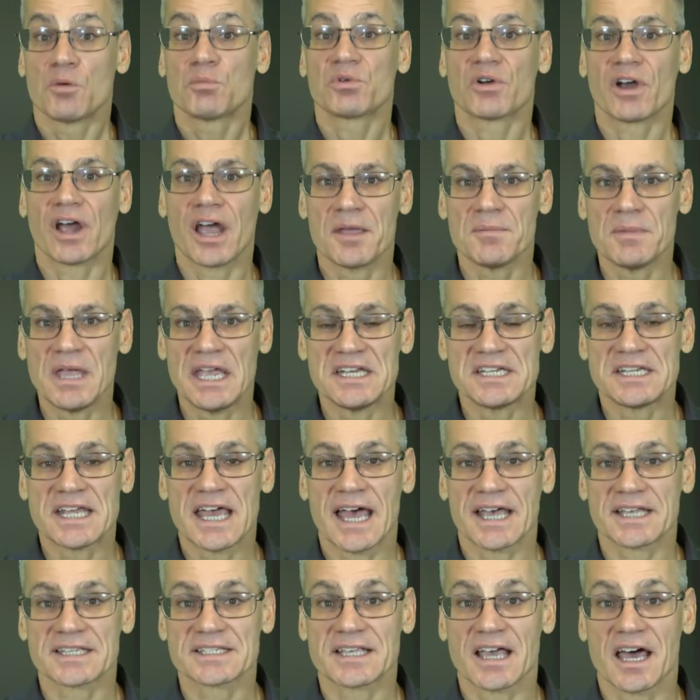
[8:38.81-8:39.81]
primate
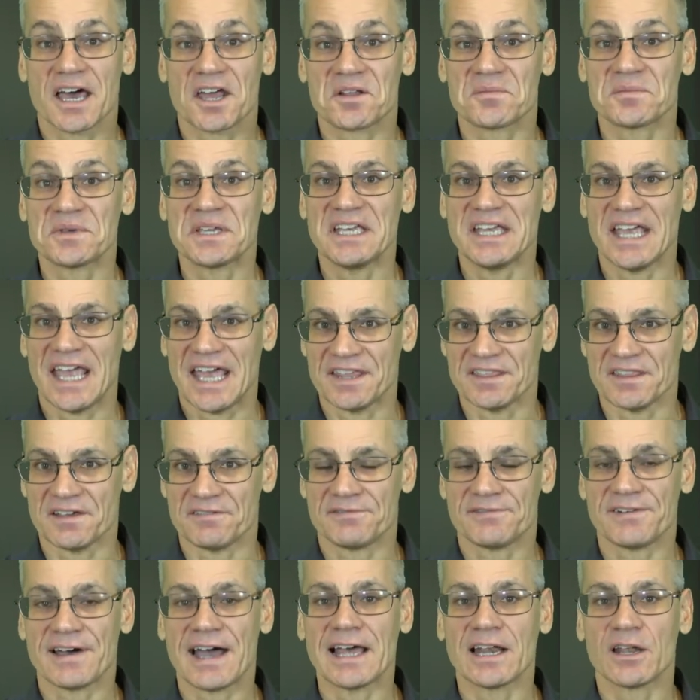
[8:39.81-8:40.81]
taxonomy and the
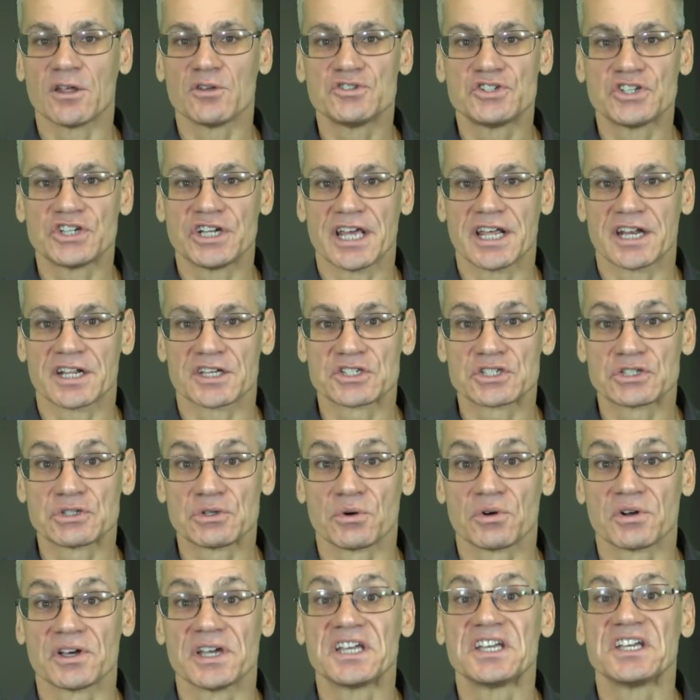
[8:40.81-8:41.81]
phylogenetic
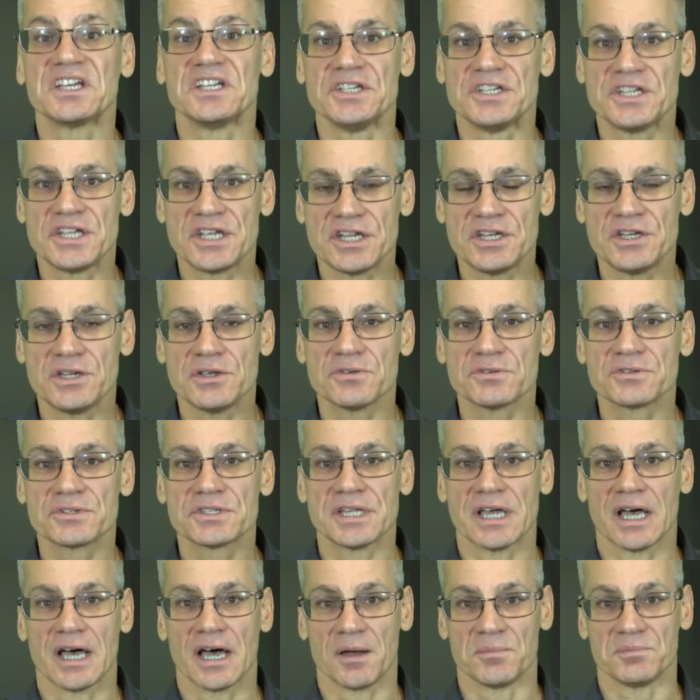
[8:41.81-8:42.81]
story continues
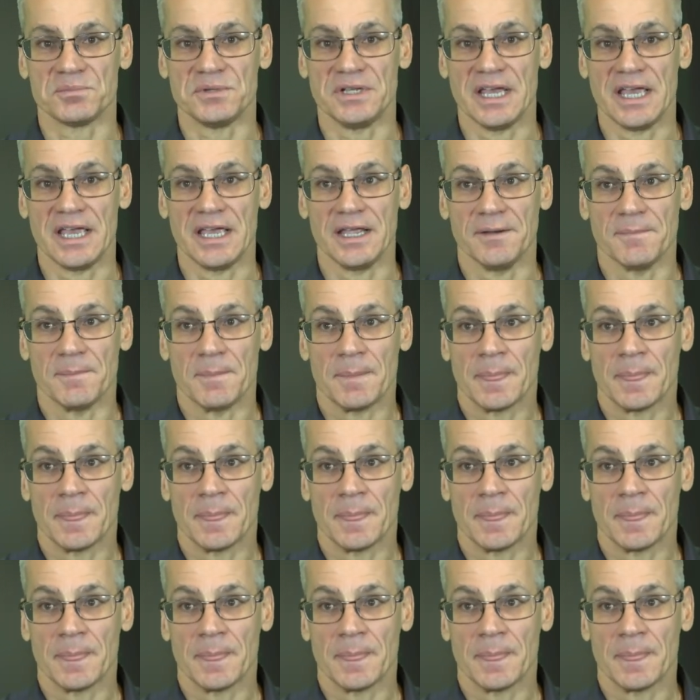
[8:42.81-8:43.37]
to update.